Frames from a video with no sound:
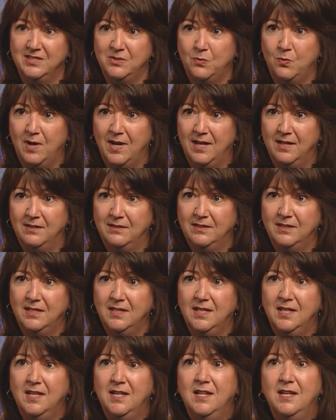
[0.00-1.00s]
as well.
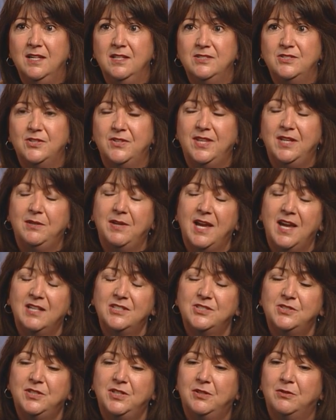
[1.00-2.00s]
So they
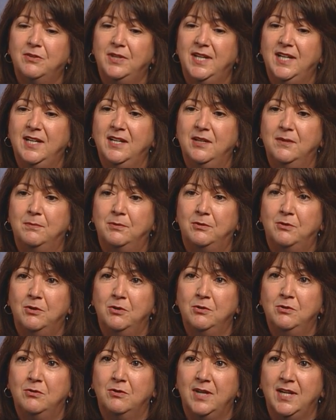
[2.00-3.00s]
actually created a
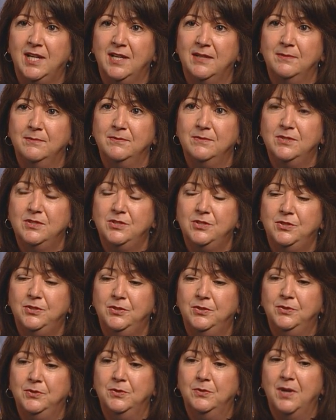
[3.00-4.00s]
program
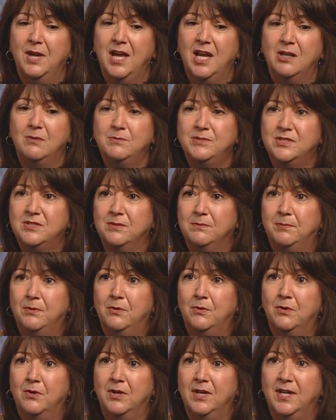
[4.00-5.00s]
to help
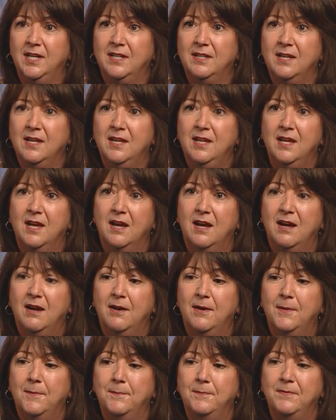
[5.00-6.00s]
support,
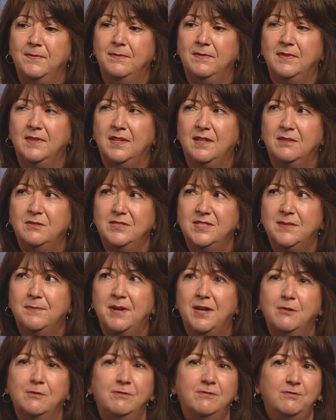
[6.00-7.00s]
it was
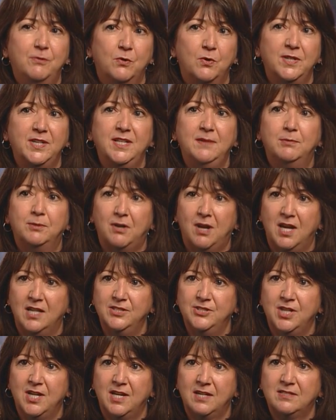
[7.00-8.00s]
about 40
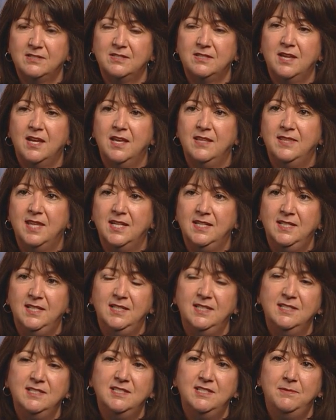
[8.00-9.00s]
projects that
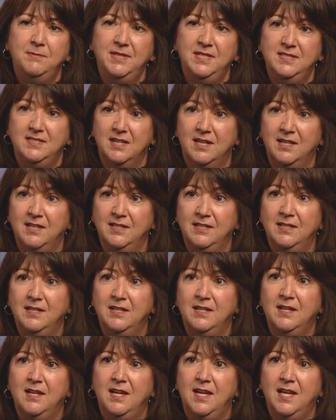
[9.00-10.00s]
needed to be done
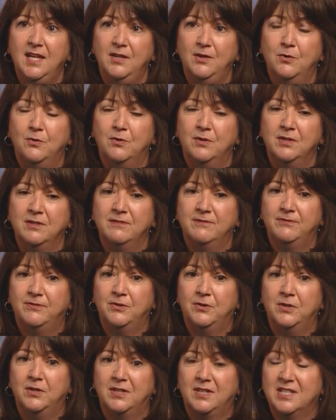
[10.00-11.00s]
in order
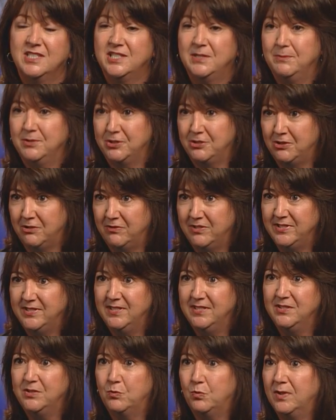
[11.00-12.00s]
for customer
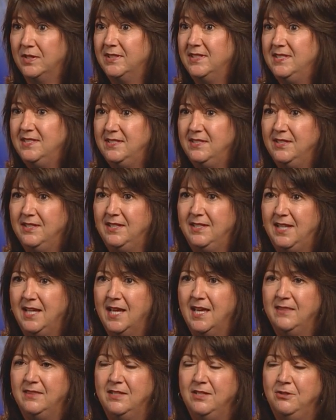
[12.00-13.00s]
services really to
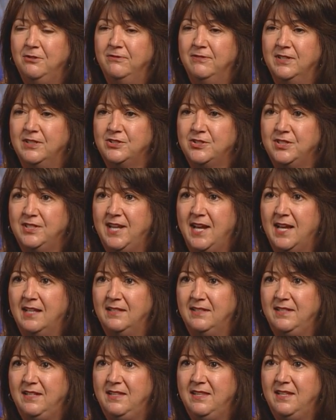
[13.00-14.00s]
get the new
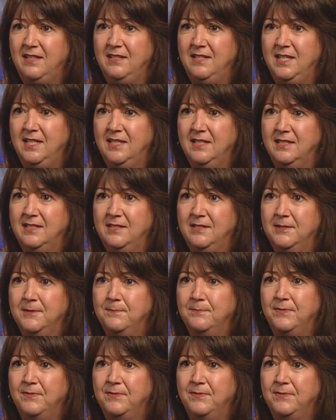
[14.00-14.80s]
functionality they needed.